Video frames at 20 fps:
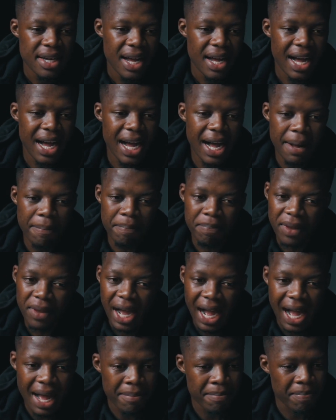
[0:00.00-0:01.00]
I'm
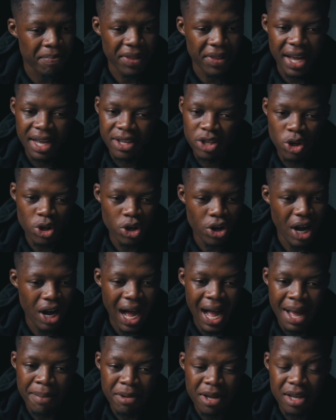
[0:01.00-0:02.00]

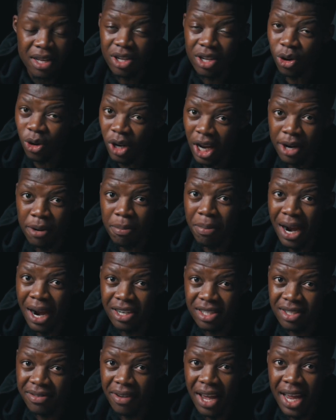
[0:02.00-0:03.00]
a Orlando
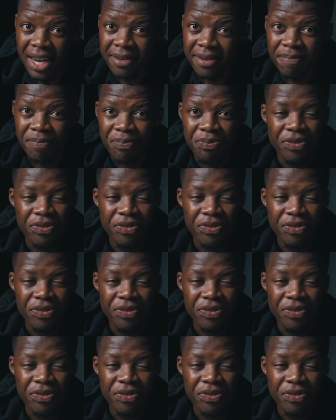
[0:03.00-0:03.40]
Pirates fan,